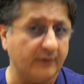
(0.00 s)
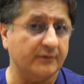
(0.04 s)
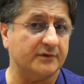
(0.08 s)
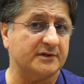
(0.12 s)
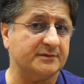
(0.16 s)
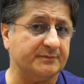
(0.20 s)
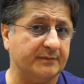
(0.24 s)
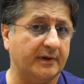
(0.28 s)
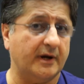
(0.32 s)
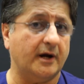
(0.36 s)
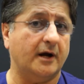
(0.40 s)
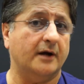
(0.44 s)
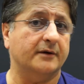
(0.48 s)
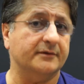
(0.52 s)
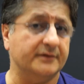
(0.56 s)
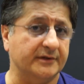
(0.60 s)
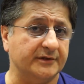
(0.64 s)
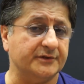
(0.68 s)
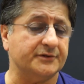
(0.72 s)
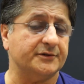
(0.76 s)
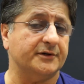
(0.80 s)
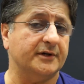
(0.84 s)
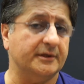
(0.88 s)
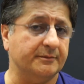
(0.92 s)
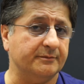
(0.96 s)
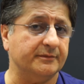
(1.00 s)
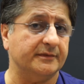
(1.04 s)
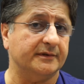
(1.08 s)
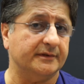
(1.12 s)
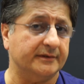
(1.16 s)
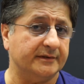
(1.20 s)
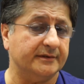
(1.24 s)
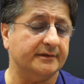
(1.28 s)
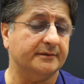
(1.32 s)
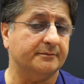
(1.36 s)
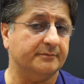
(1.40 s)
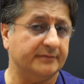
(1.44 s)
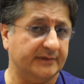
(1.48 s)
was part of the
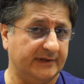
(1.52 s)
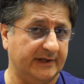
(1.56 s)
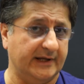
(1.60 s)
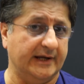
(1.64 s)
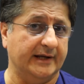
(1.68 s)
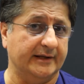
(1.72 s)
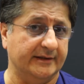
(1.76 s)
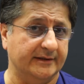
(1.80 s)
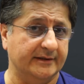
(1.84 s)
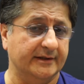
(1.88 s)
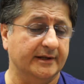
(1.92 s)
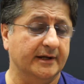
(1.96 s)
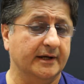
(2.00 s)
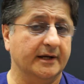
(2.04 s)
treatment plan.